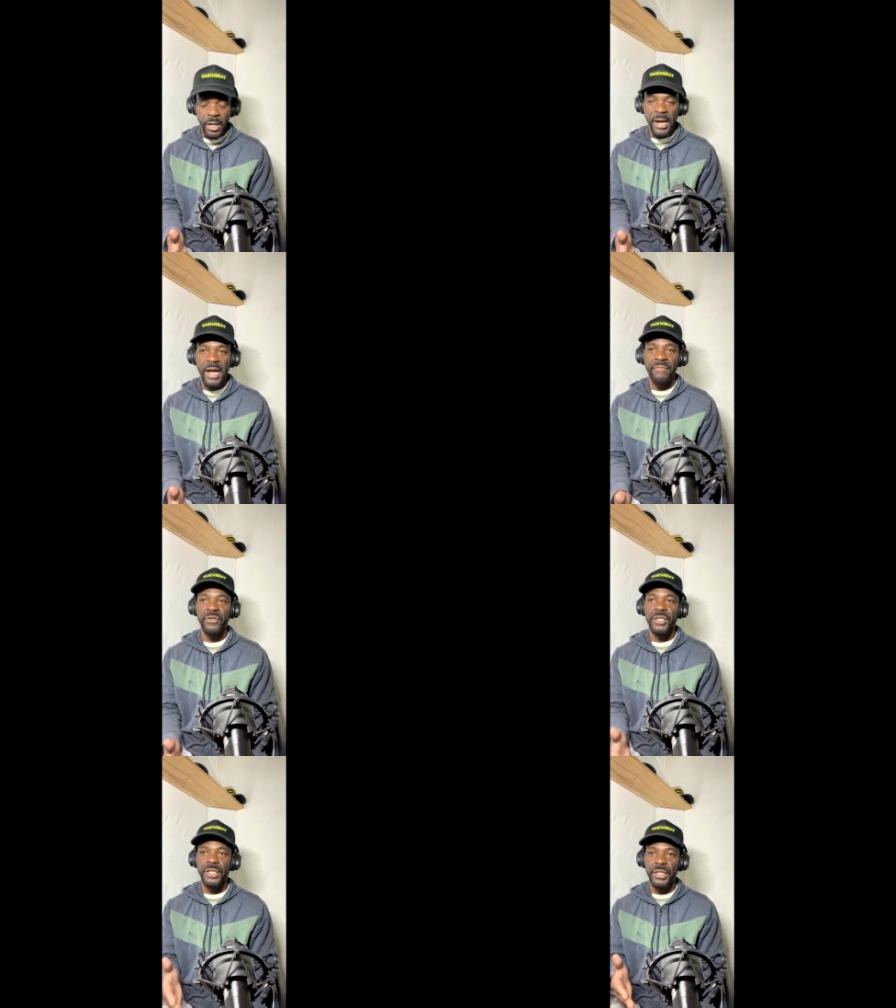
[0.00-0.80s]
I have
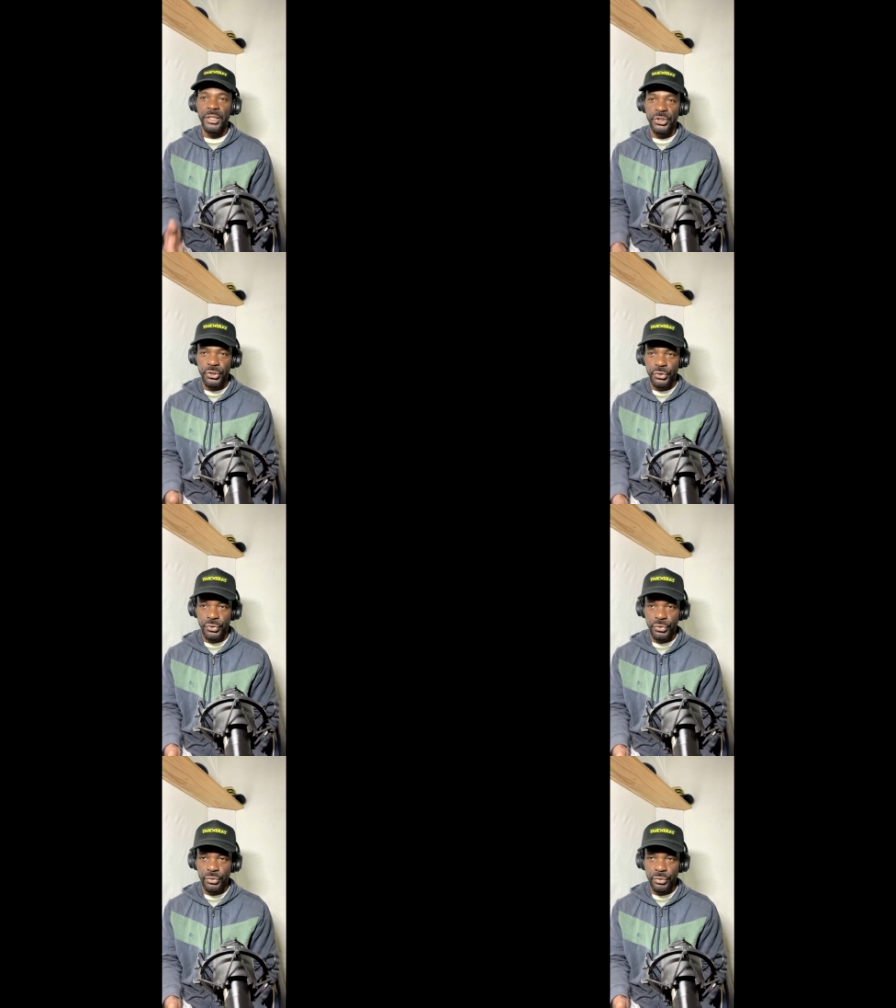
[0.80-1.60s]
an
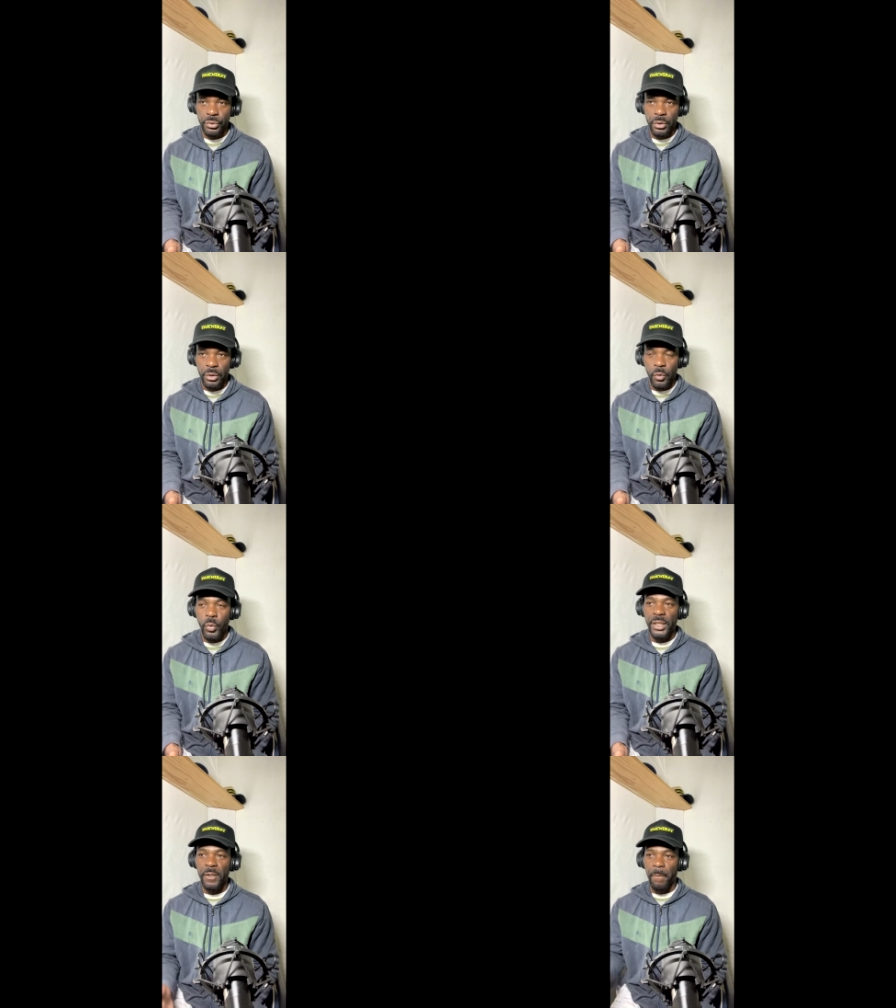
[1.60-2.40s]
issue
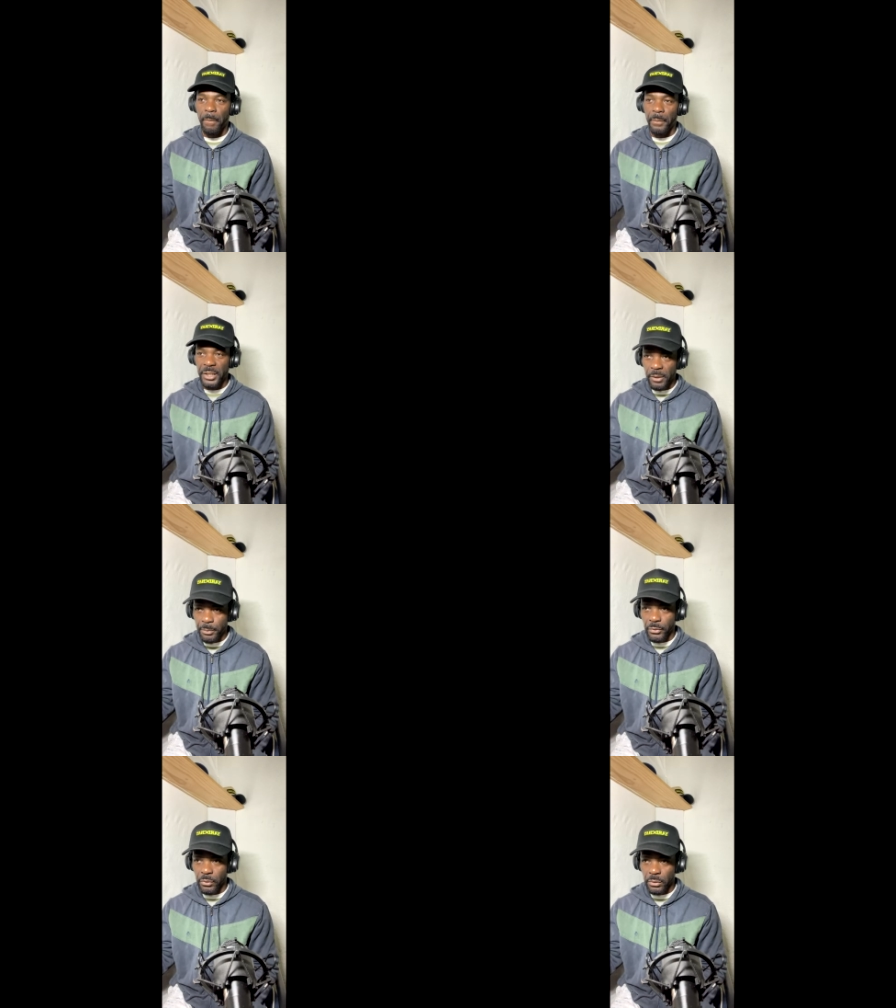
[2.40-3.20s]
with the
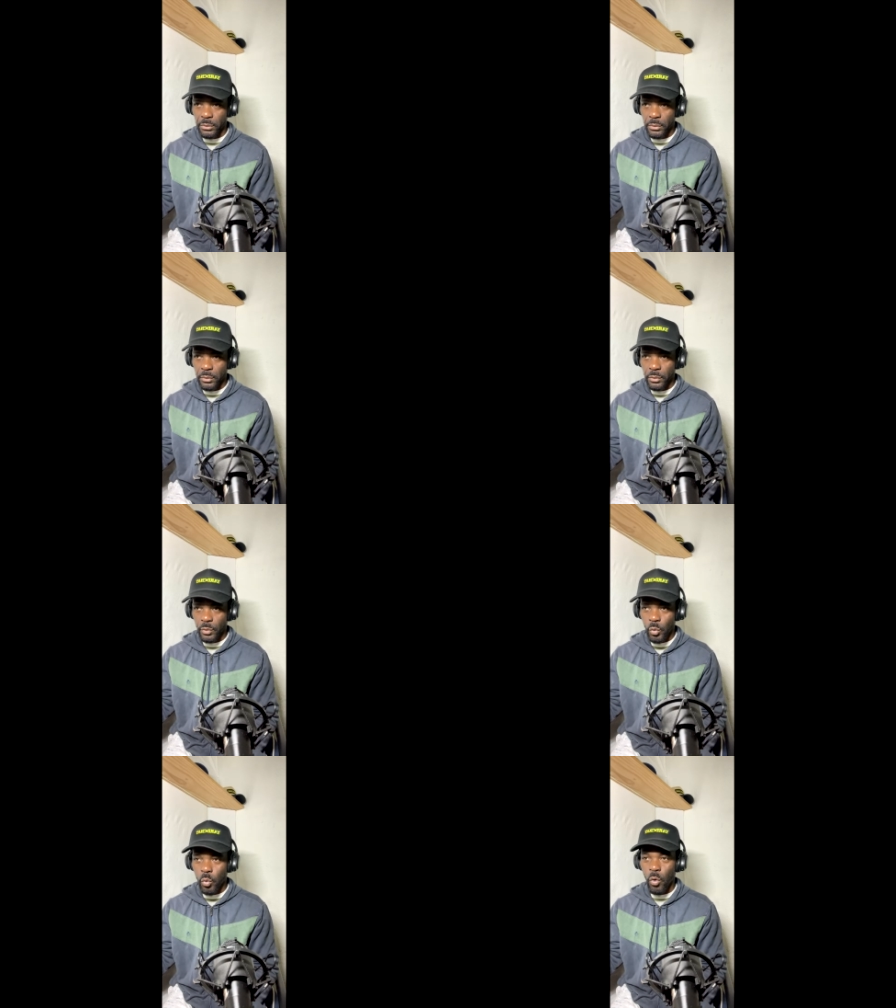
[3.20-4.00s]
people
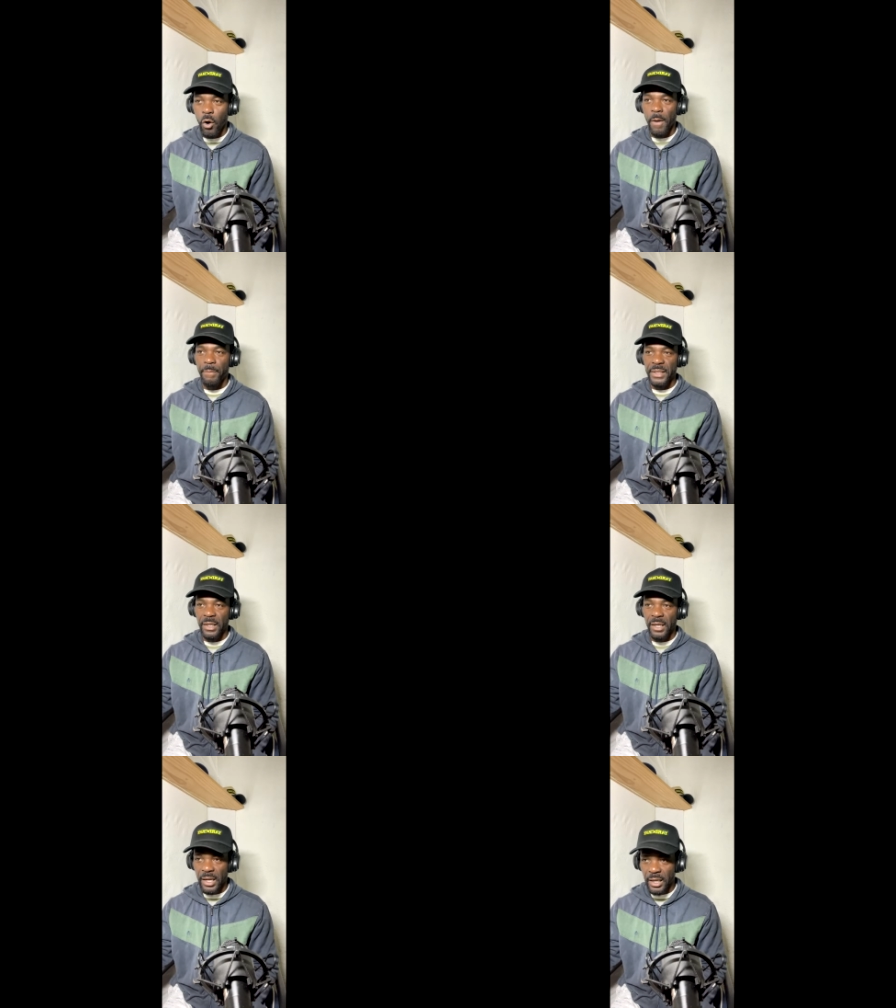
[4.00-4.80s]
who are
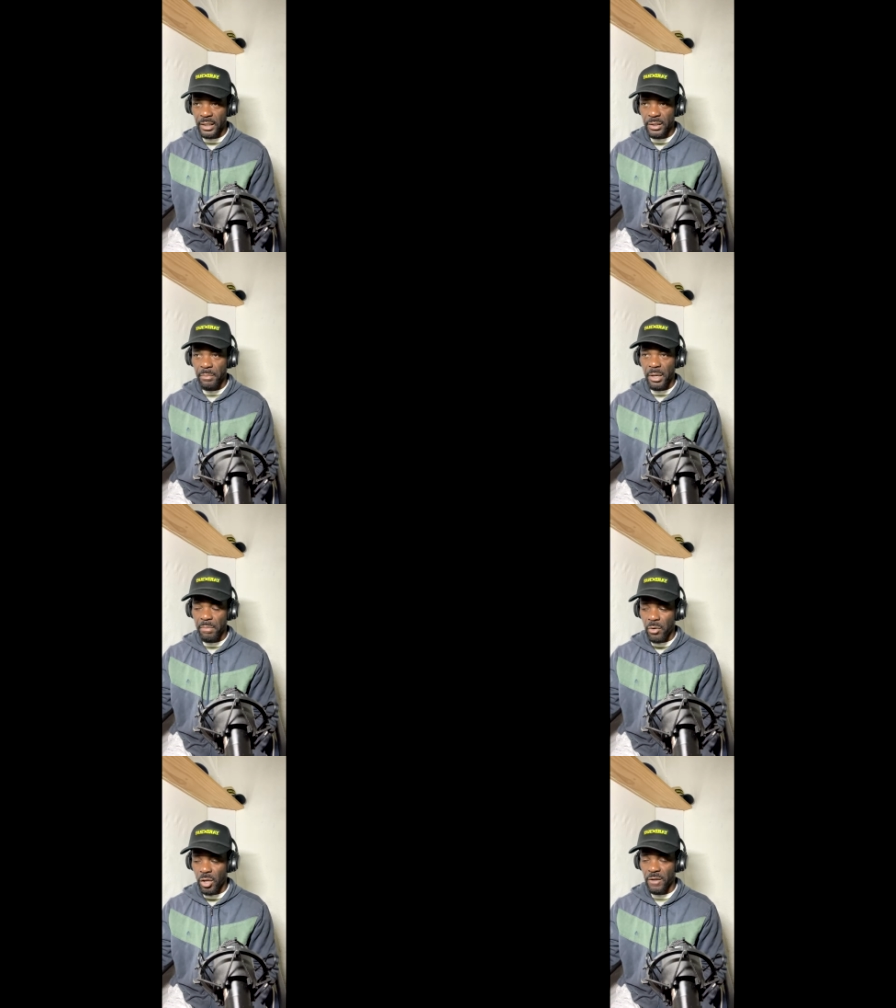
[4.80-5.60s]
behind the Bob
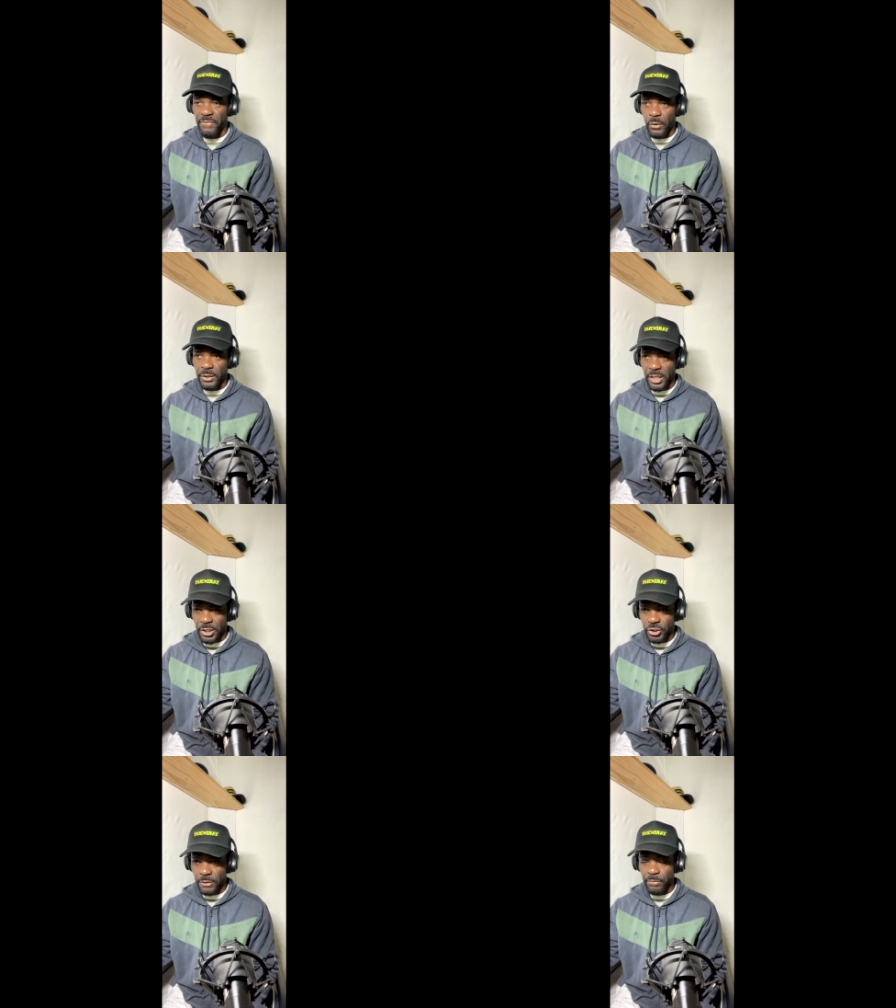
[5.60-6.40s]
Marley
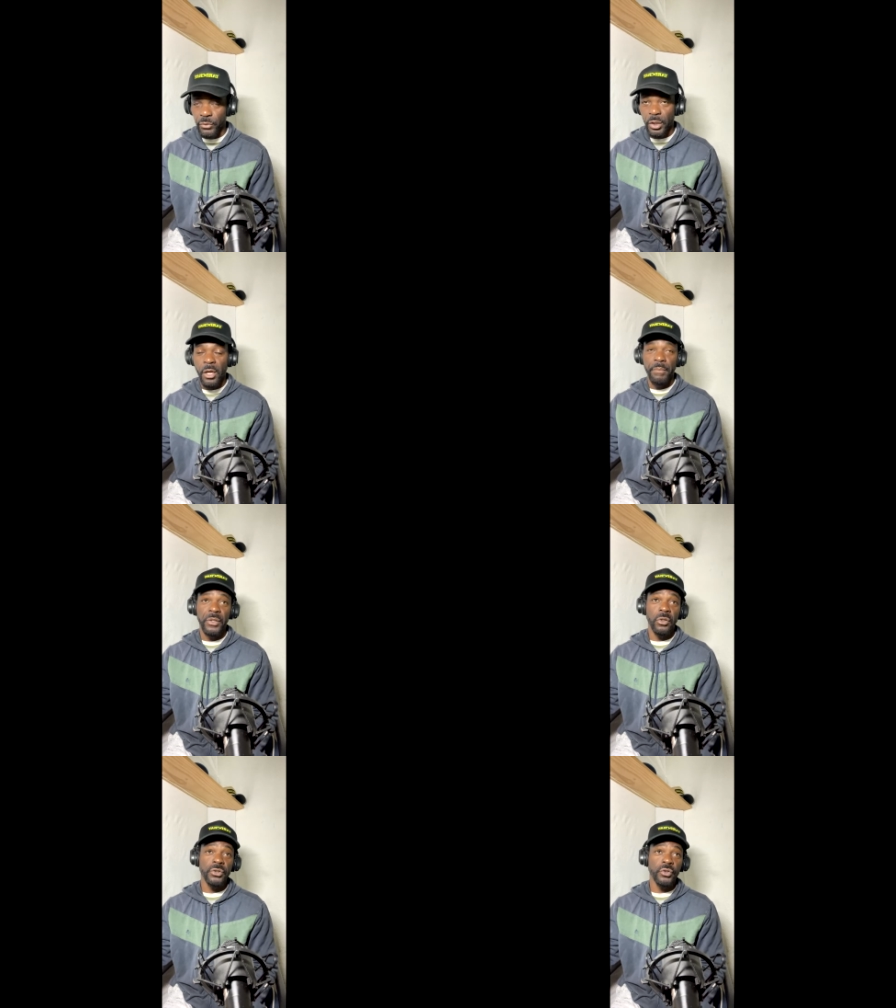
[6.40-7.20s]
Foundation.
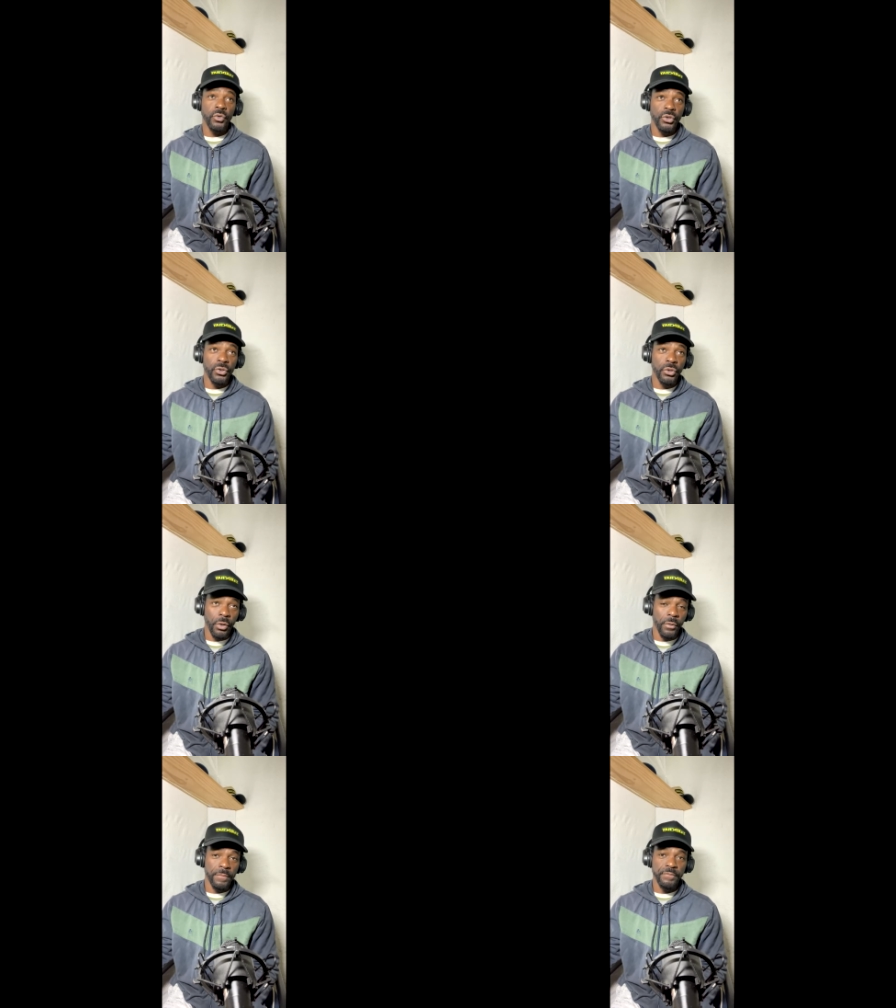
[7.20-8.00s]
Because do you know,